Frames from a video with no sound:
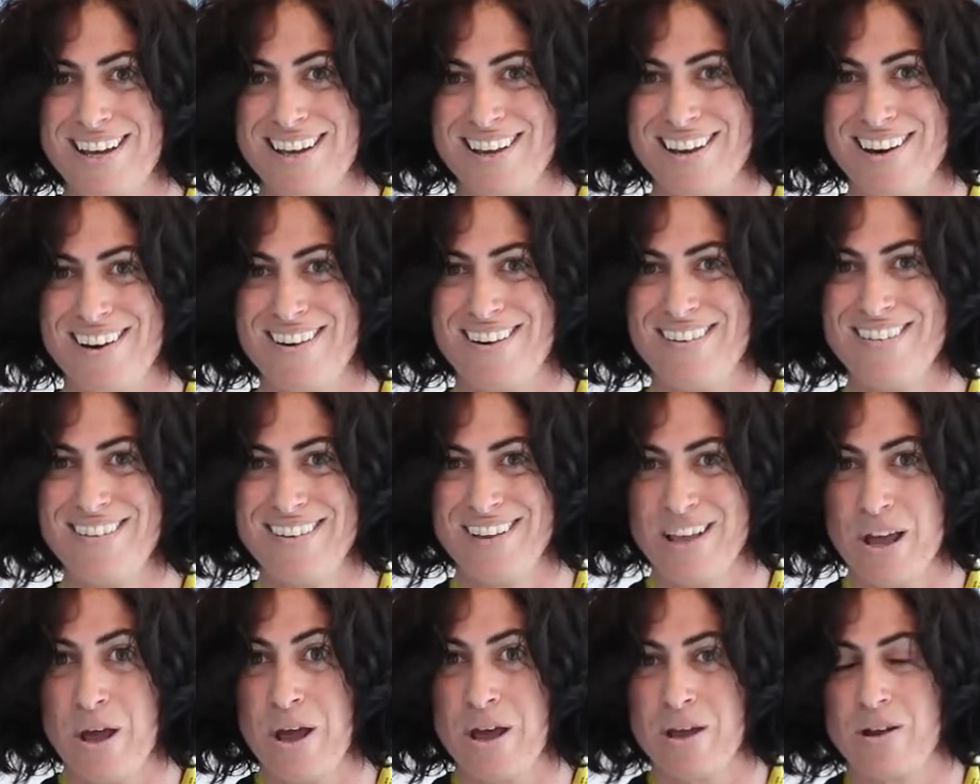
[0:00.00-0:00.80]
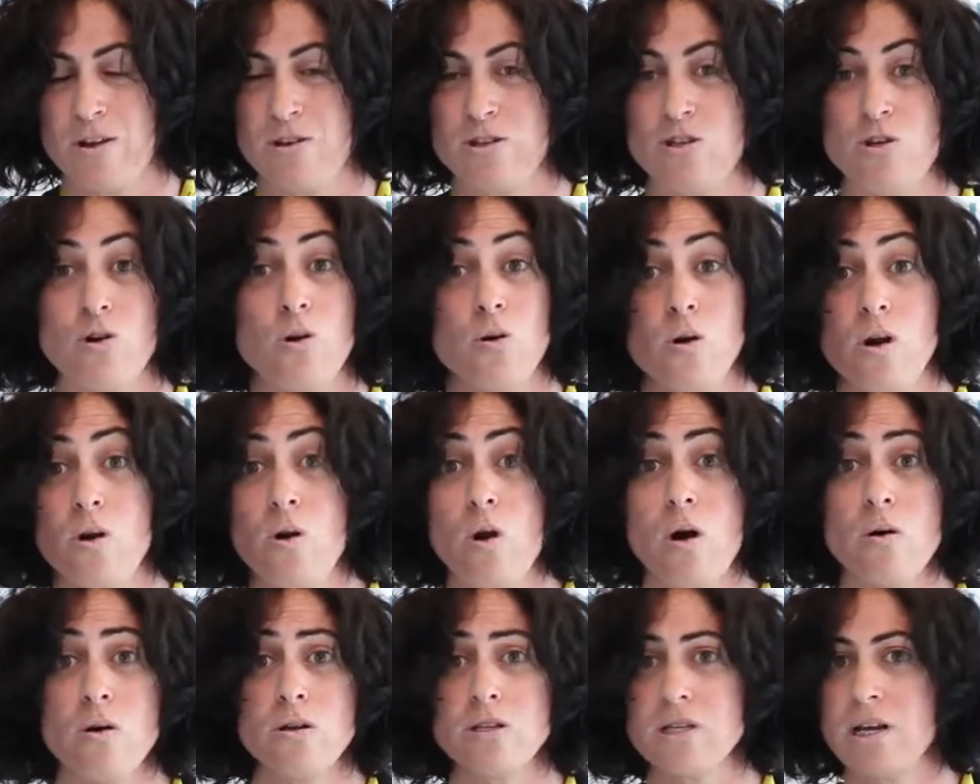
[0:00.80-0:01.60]
you know, because you
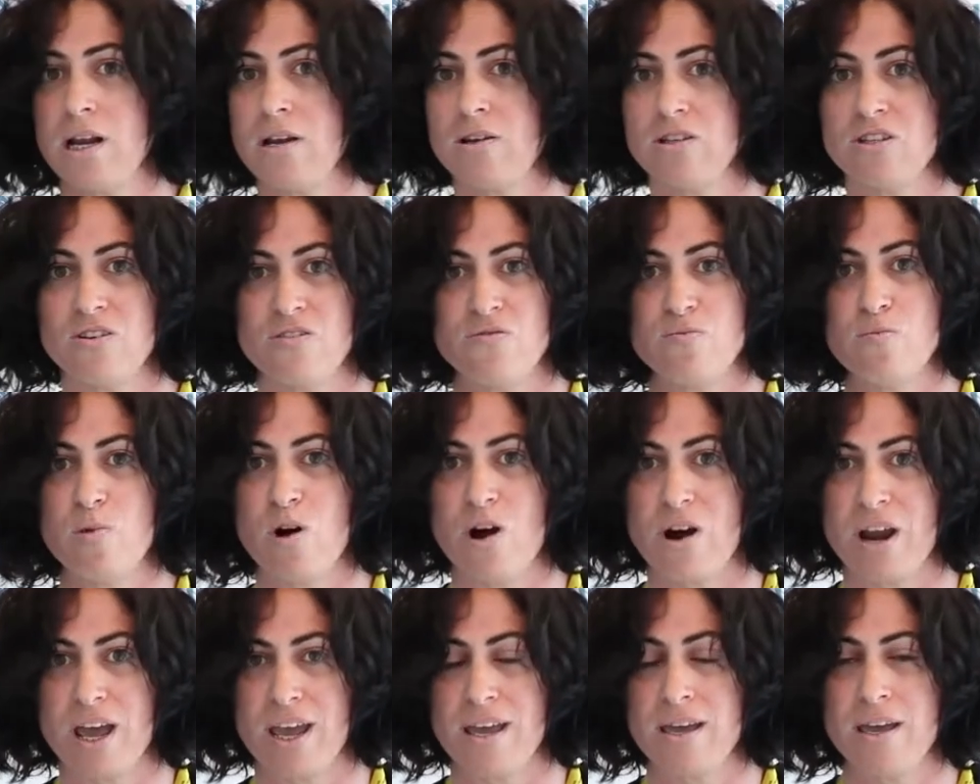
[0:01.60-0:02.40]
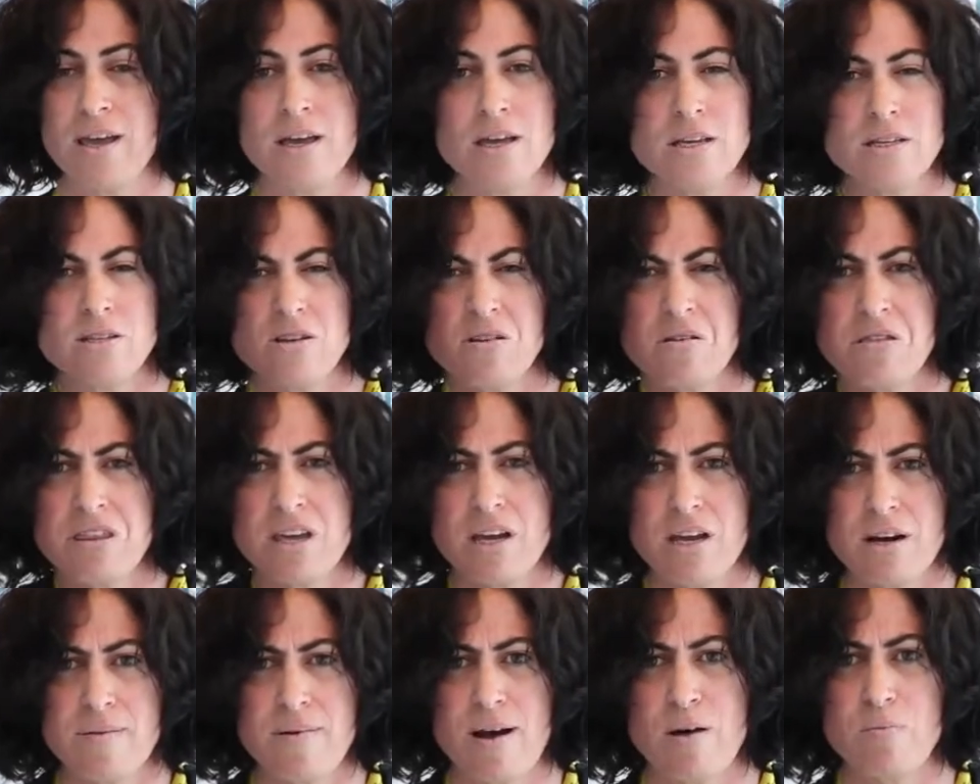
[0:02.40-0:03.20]
lose a lot of money. So
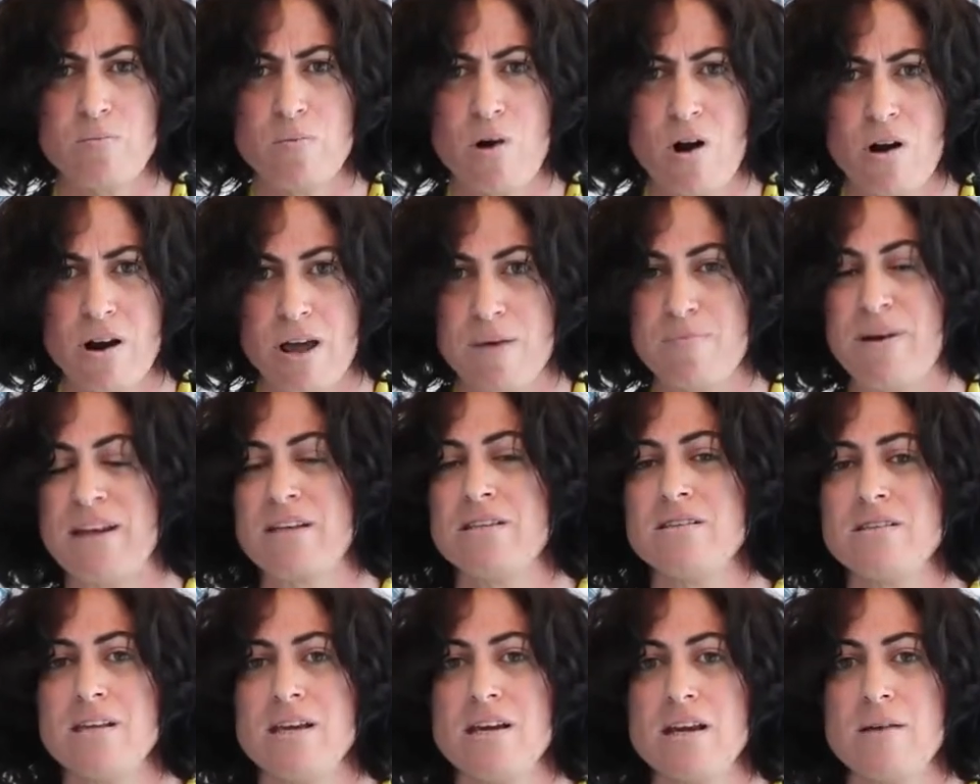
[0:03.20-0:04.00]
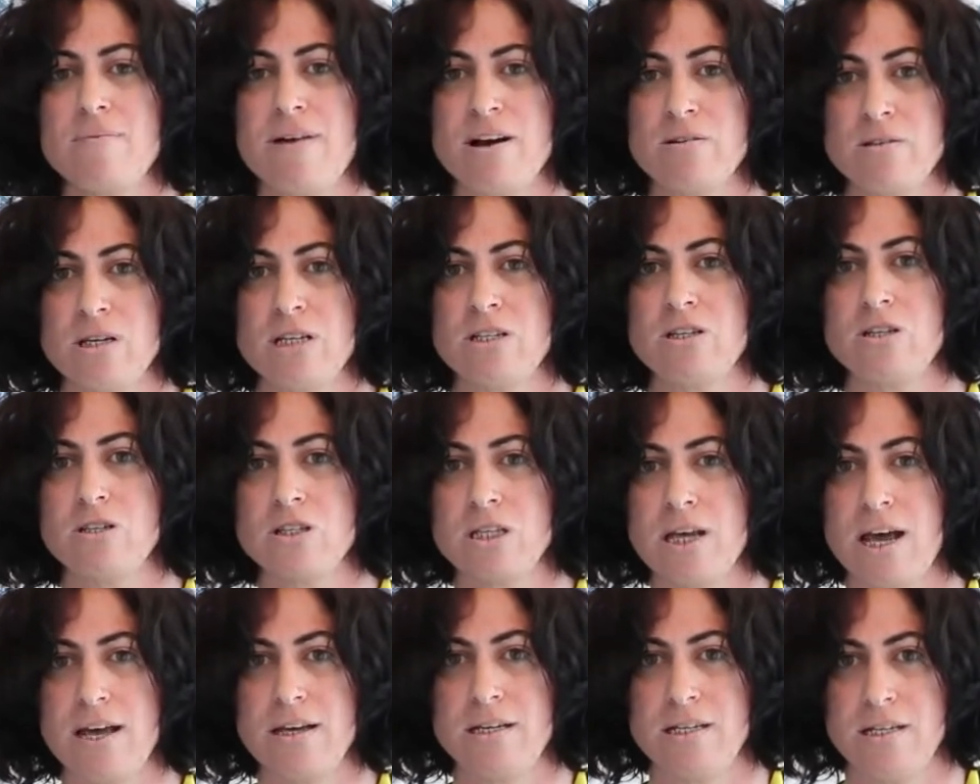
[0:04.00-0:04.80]
think about money, but think about the
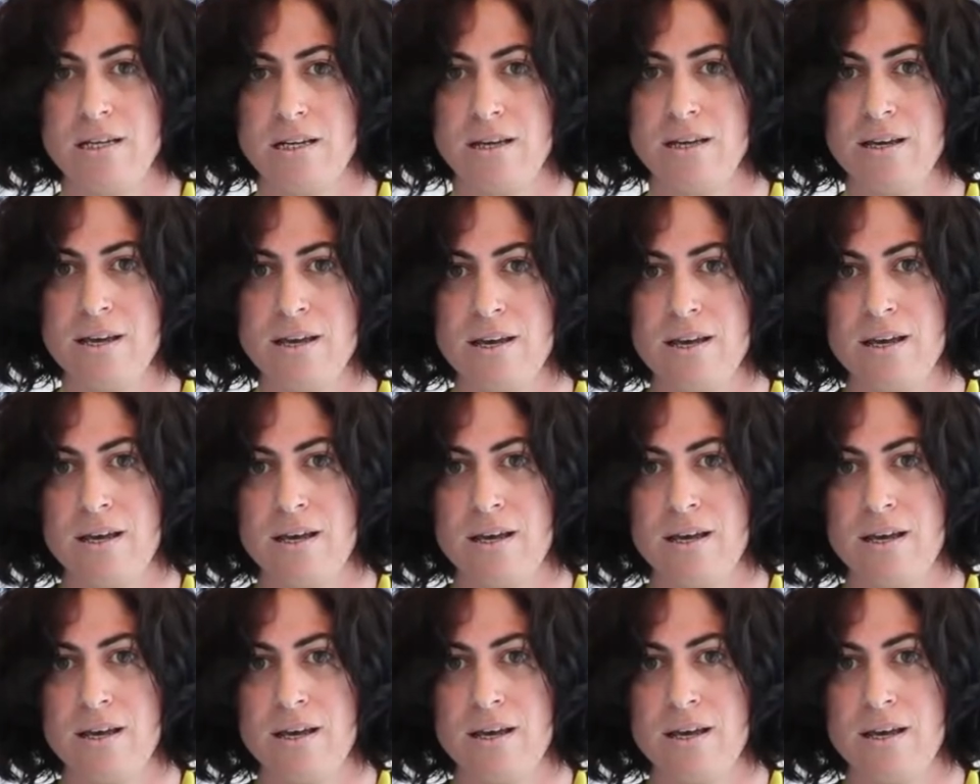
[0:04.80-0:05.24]
society.